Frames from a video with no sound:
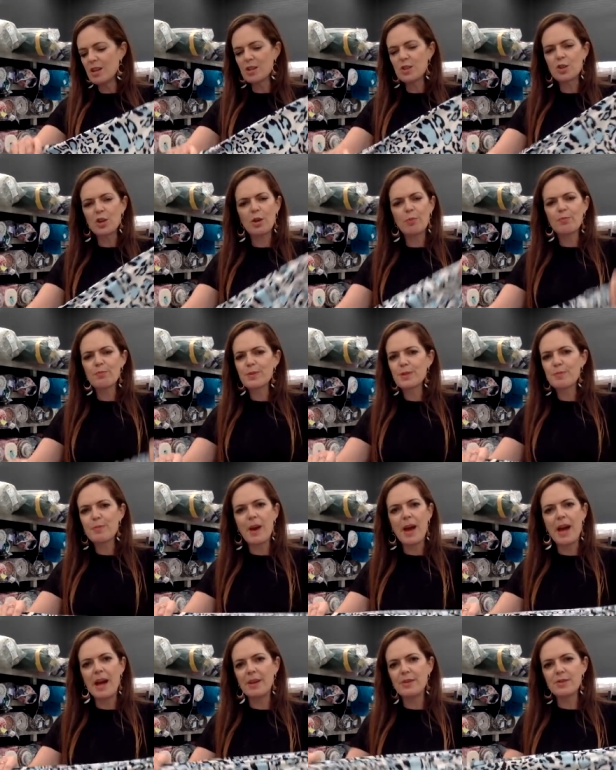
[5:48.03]
Tops,
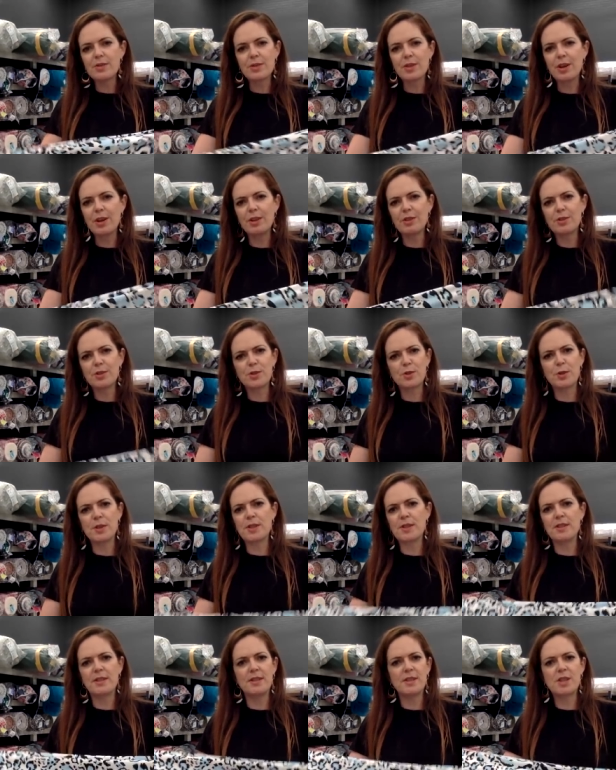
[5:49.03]
pants, skirts,
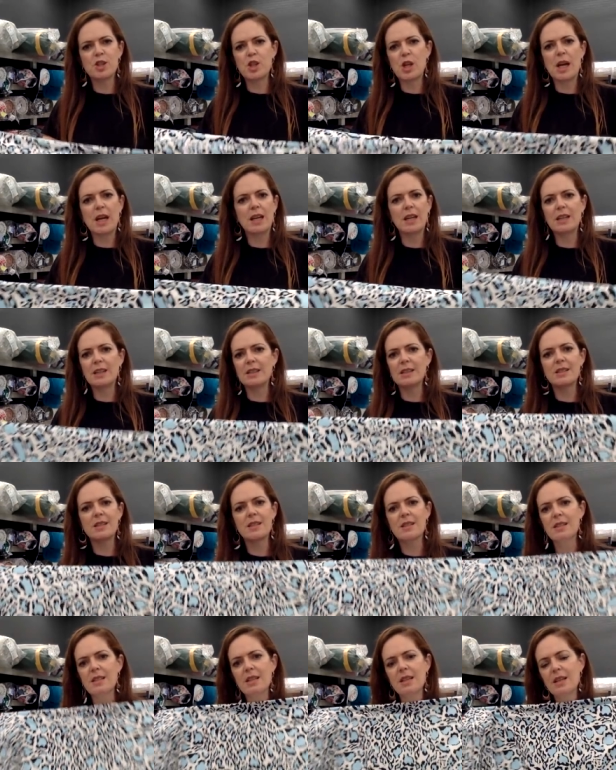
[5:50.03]
dresses,
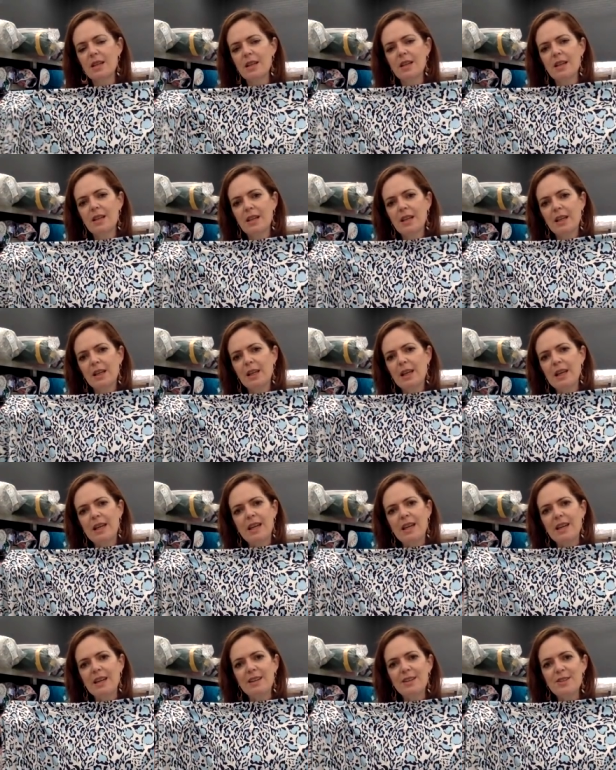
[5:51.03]
jackets,
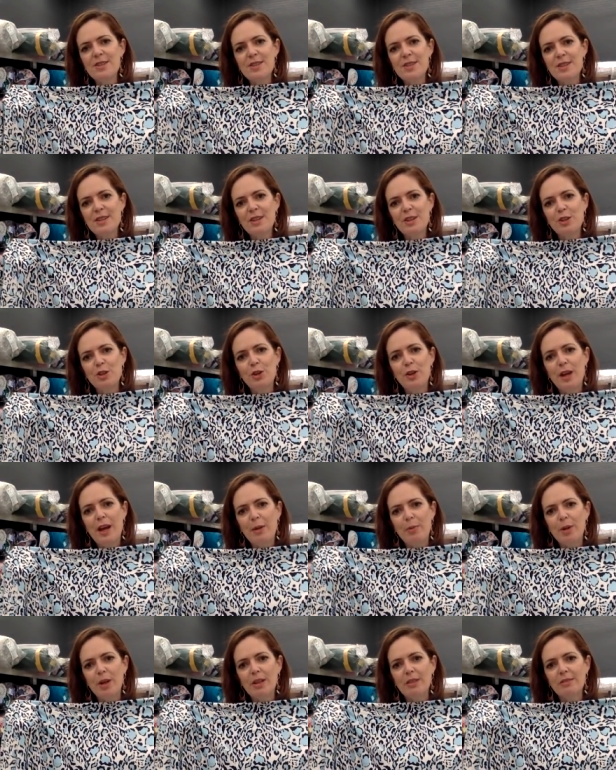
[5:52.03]
leggings, you
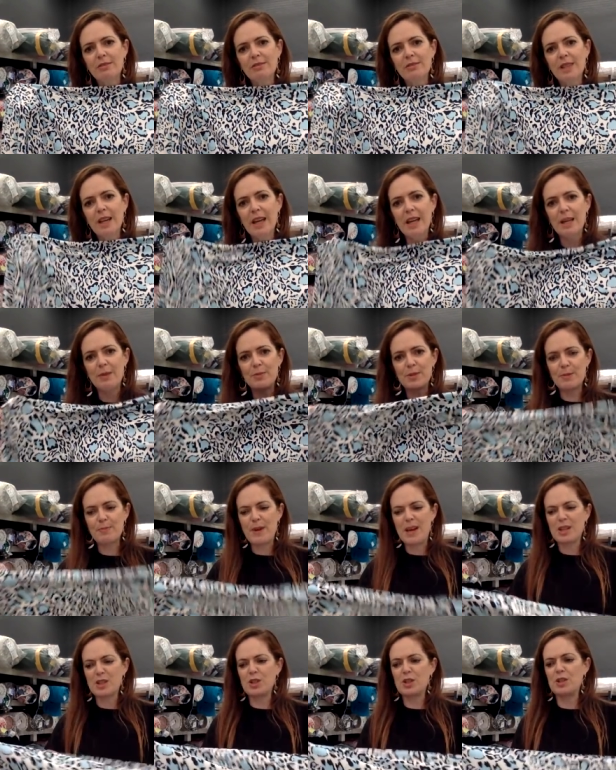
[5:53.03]
name it. Heaps
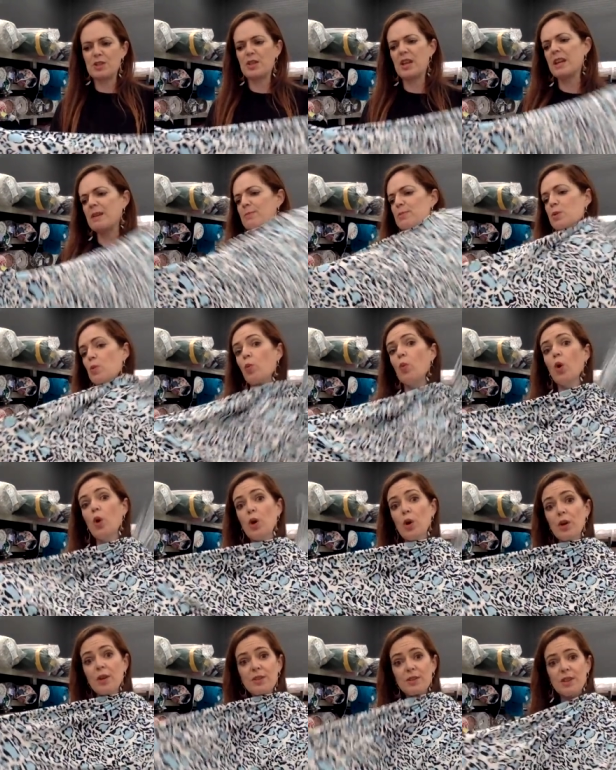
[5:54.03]
matches, heaps
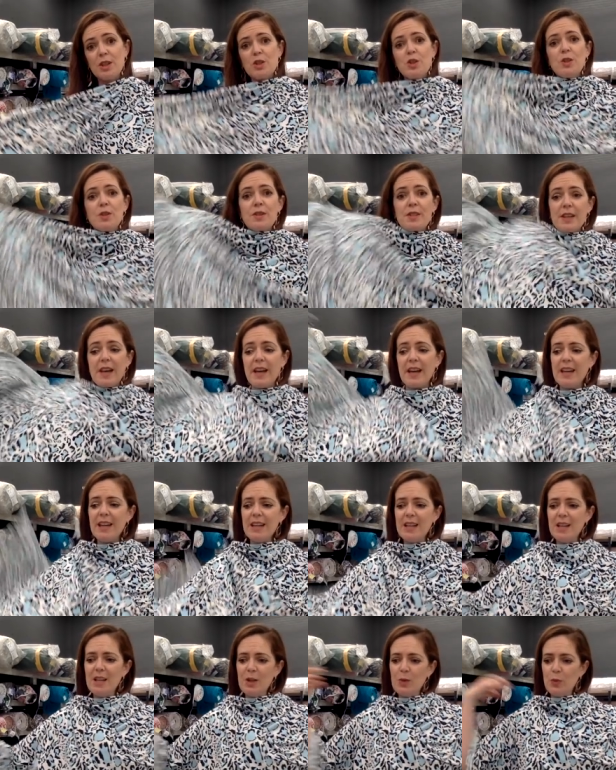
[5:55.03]
works, I should say,
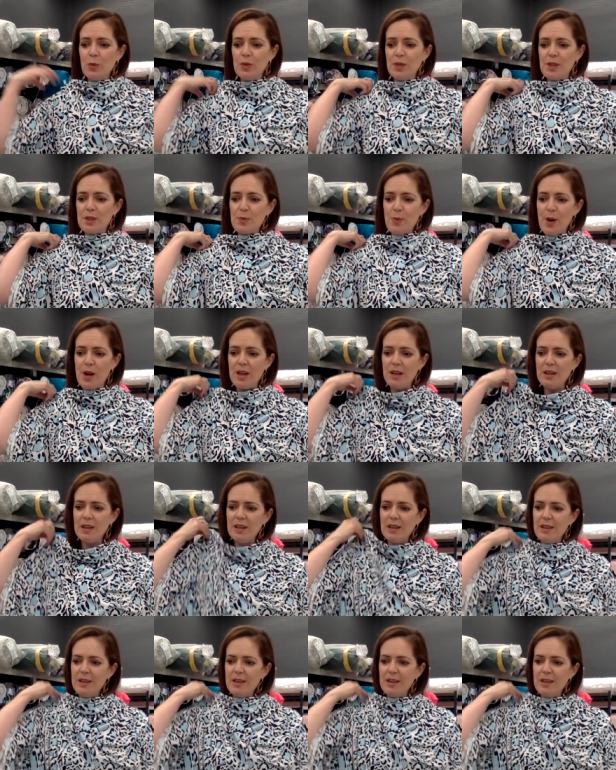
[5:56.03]
with this one.